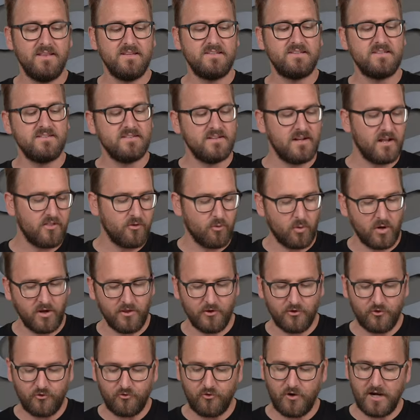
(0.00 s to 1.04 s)
This is another one of
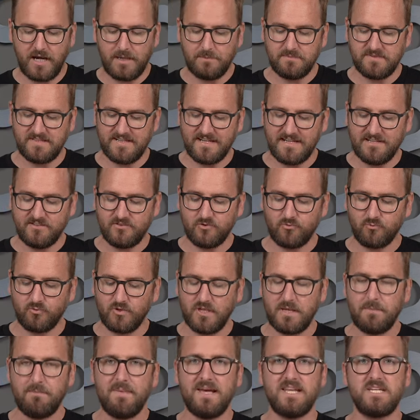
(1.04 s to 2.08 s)
those frames that isn't
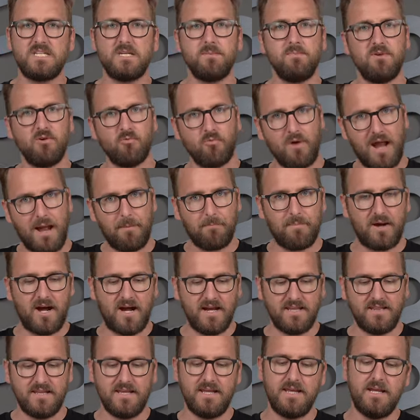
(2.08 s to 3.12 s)
really meant to be wrapped
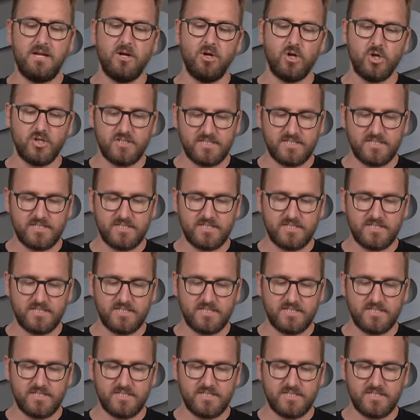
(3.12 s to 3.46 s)
behind the ear.